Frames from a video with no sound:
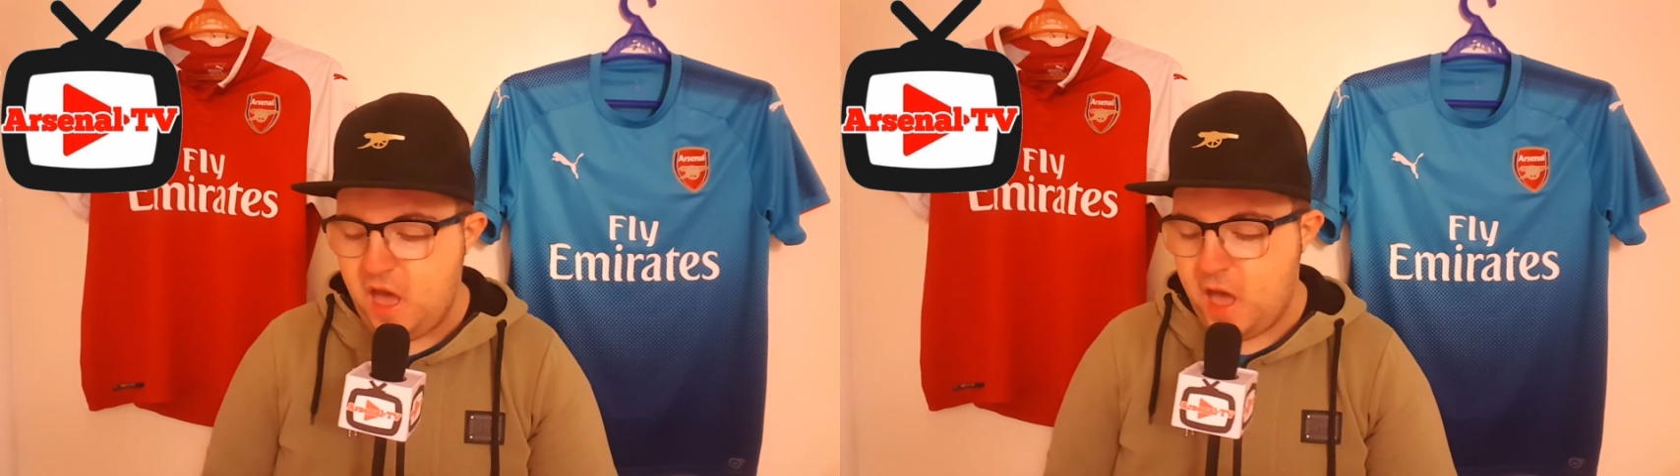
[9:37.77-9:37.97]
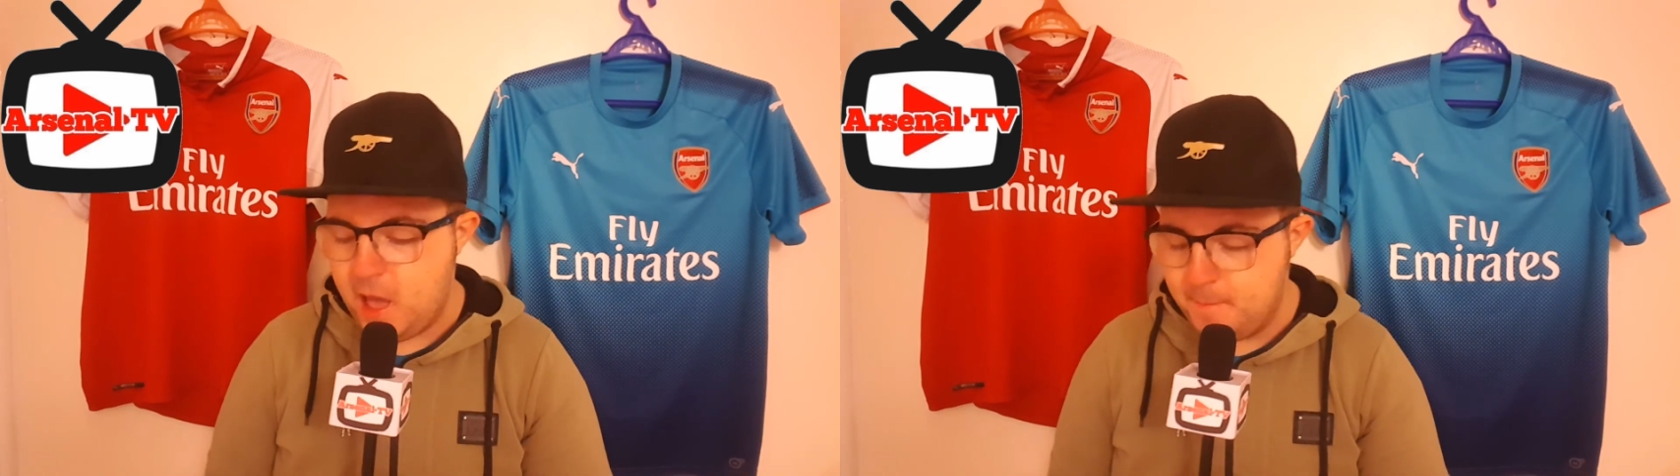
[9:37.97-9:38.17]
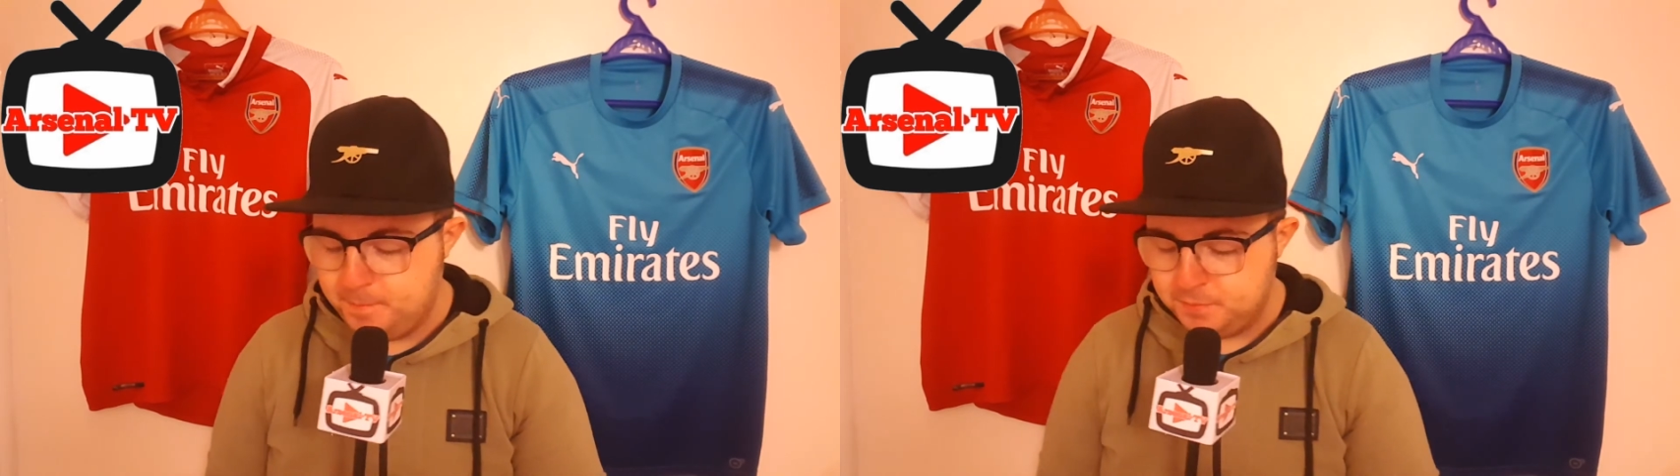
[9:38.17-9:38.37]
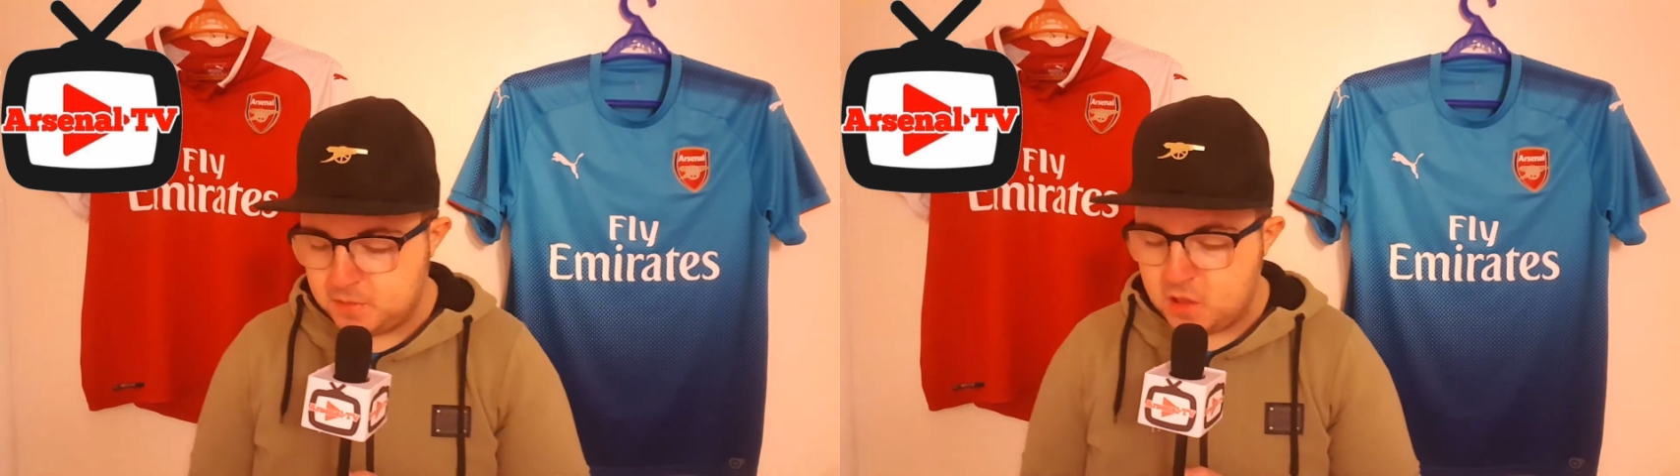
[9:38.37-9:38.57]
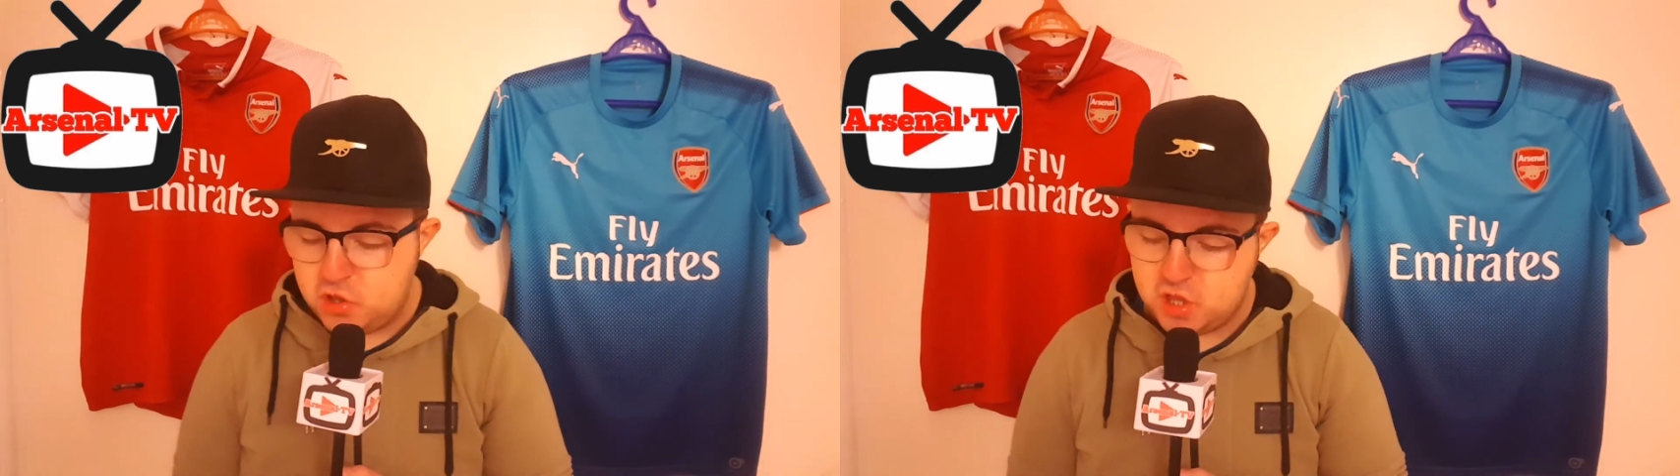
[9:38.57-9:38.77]
Do
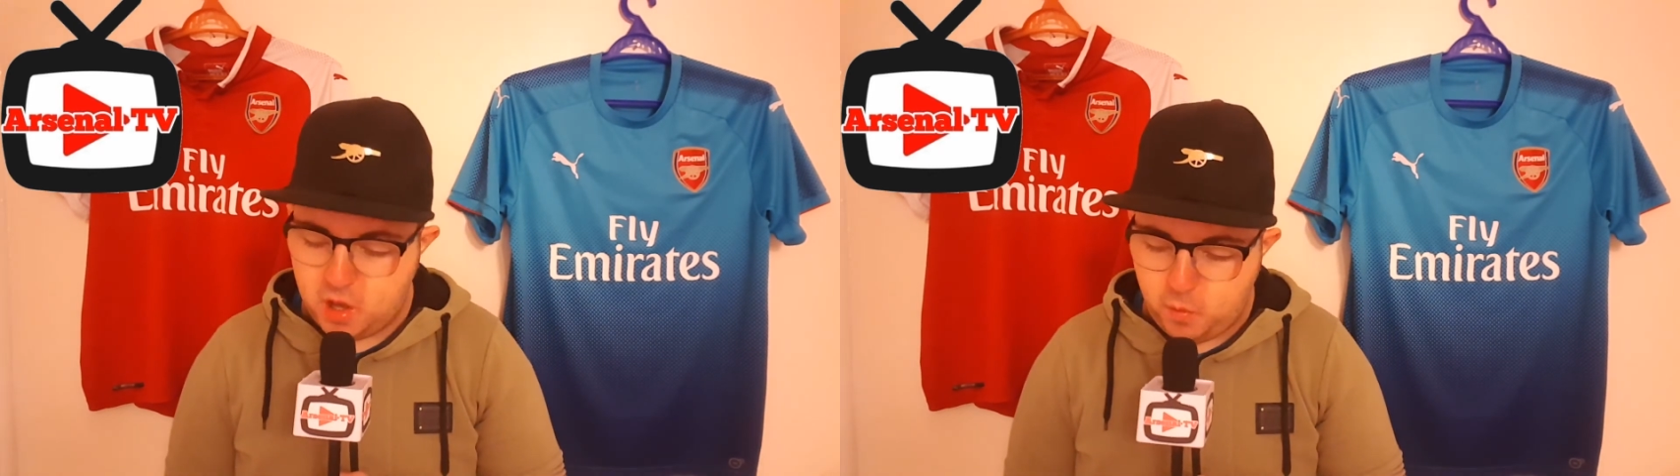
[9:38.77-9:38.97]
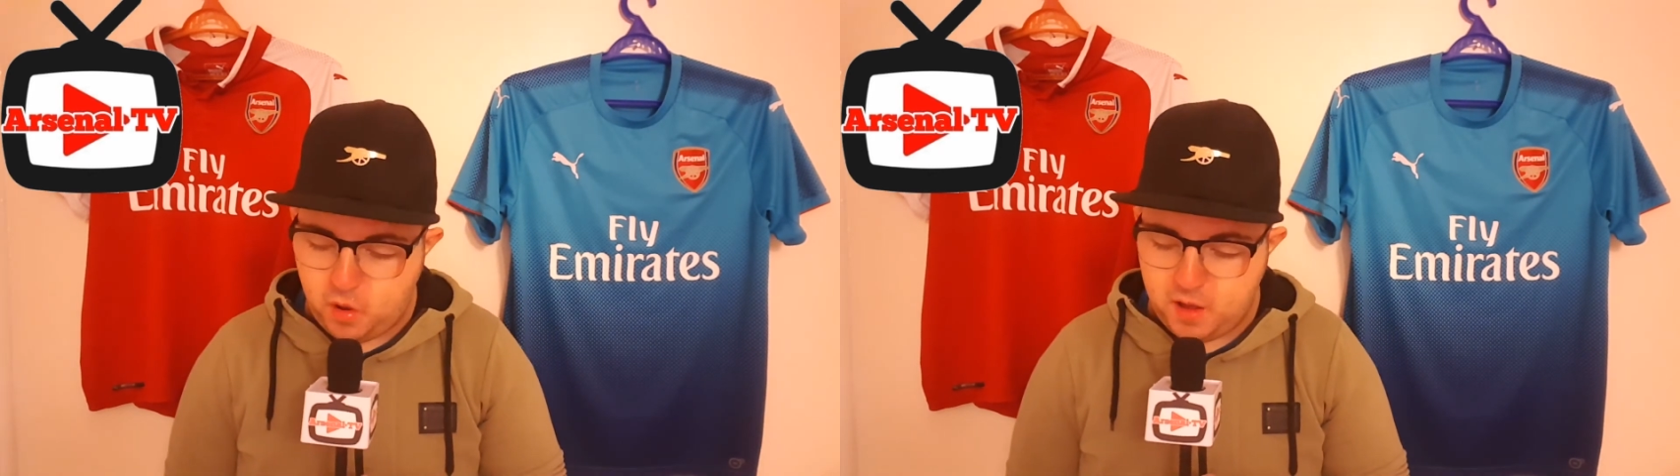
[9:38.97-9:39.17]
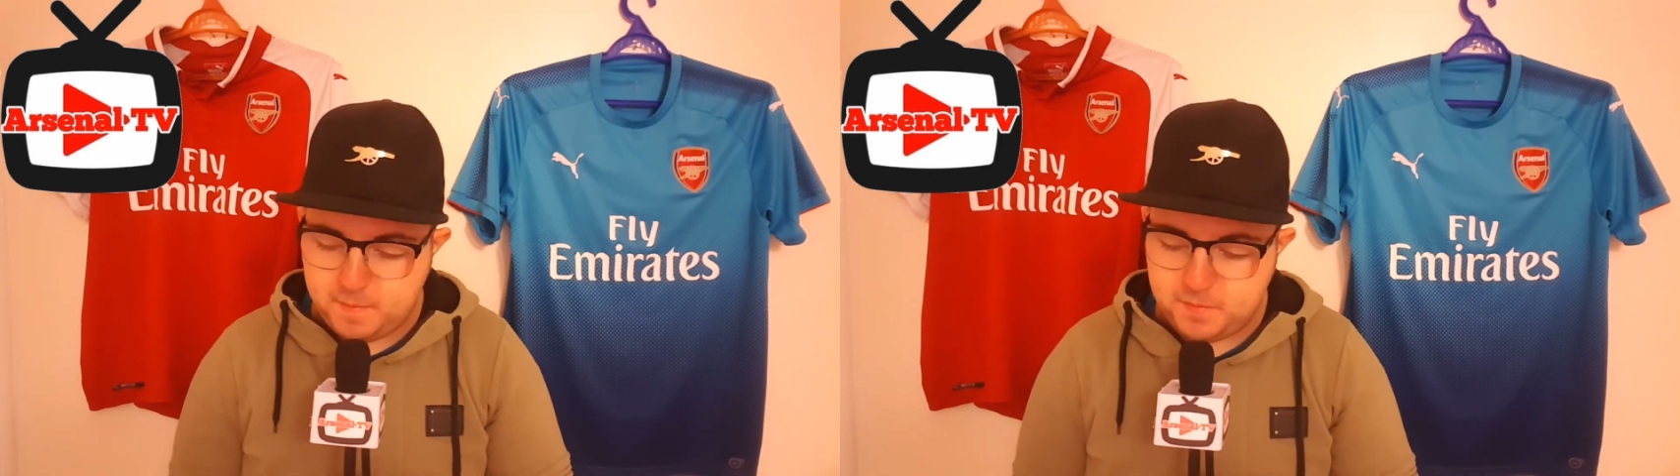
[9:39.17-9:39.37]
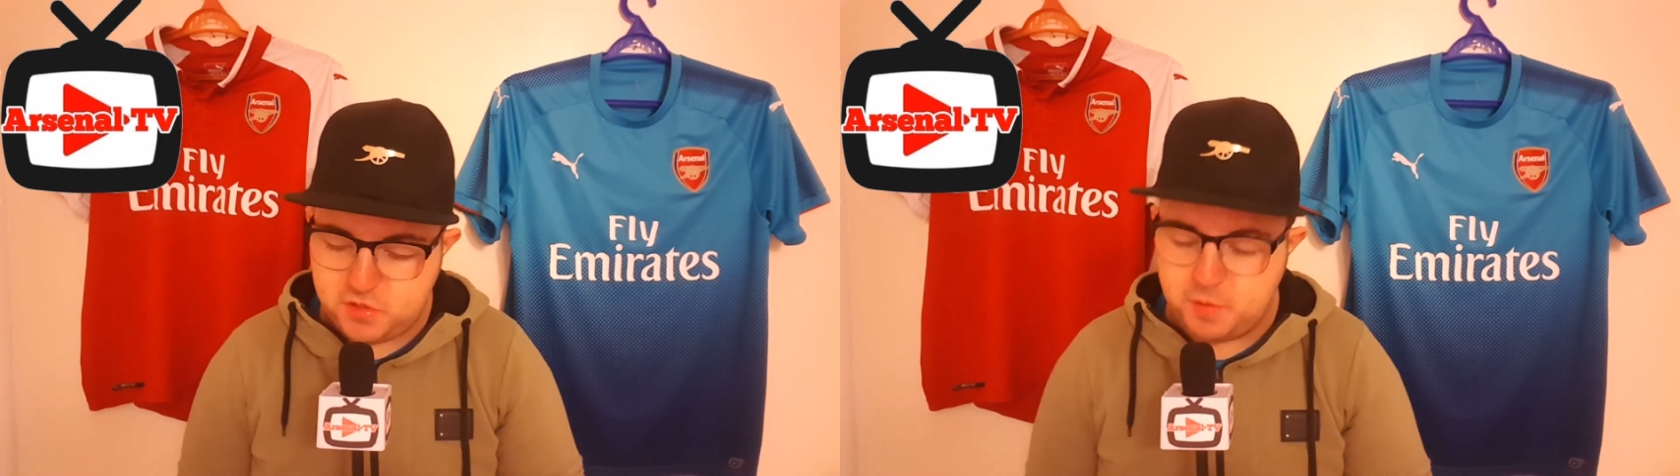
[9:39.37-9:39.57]
you know what?